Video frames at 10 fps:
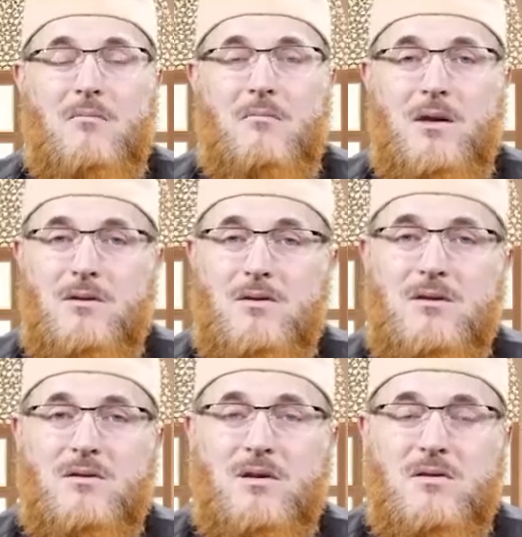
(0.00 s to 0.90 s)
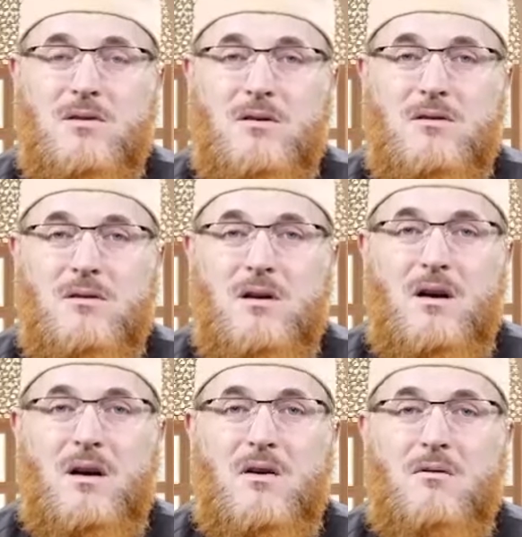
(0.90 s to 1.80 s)
Brothers and sisters,
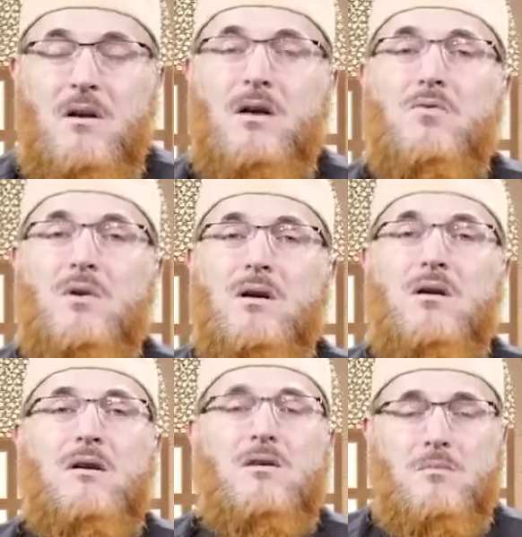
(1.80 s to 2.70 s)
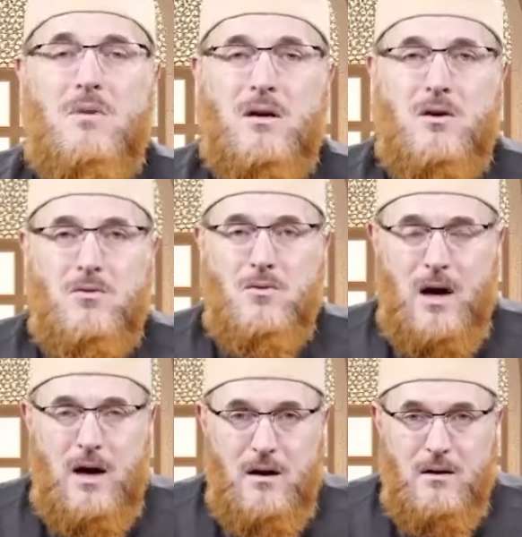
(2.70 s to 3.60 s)
we need to increase making
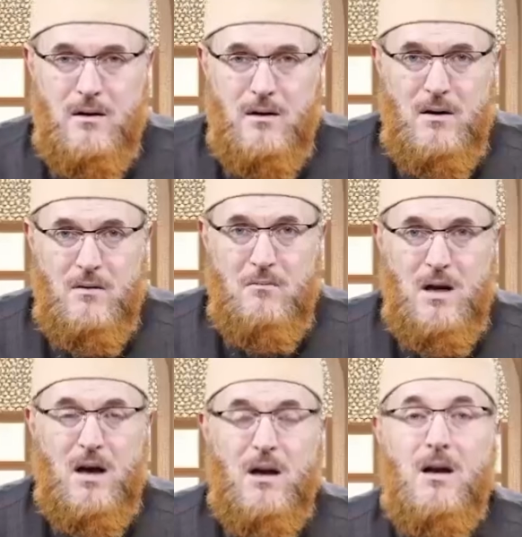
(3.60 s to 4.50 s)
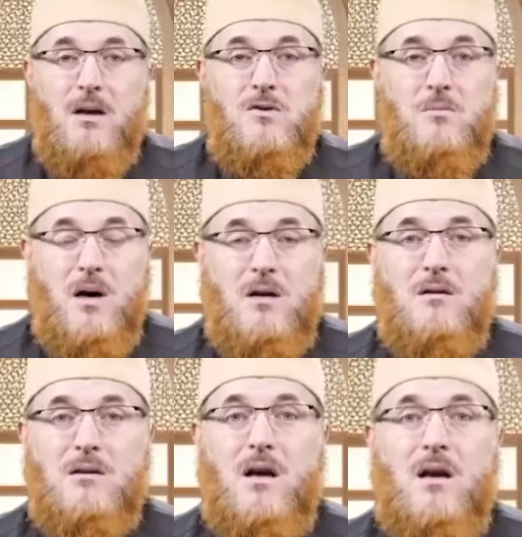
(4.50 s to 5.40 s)
dua. May Allah subhanahu
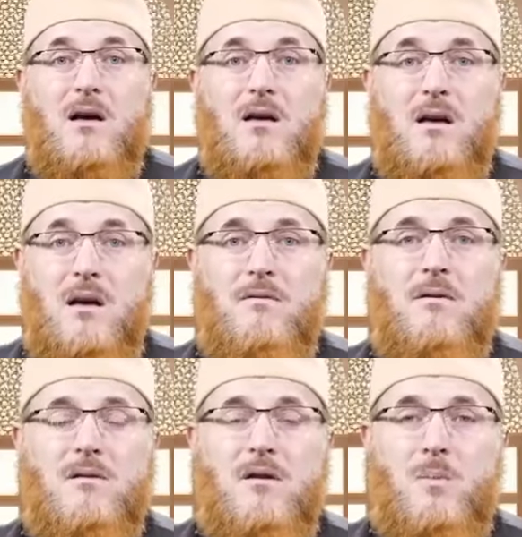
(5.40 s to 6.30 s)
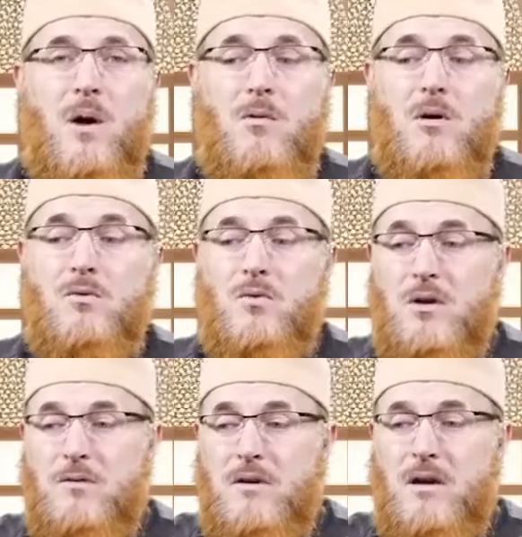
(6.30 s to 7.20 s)
wa ta'ala give us the power to
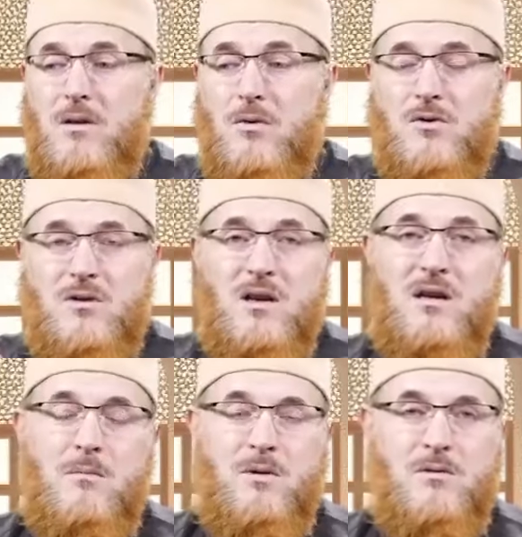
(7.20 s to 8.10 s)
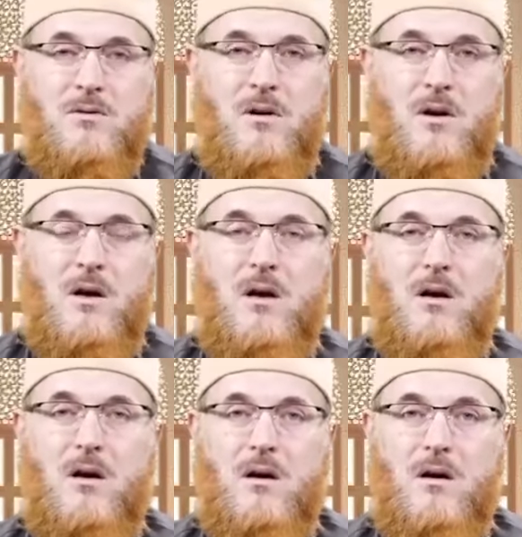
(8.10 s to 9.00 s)
defeat those enemies,
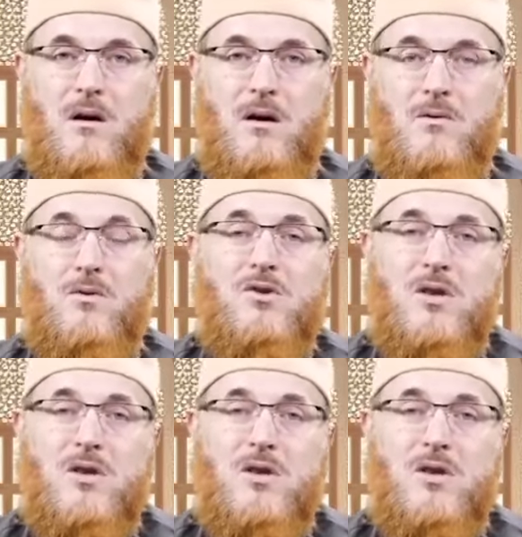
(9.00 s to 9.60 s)
those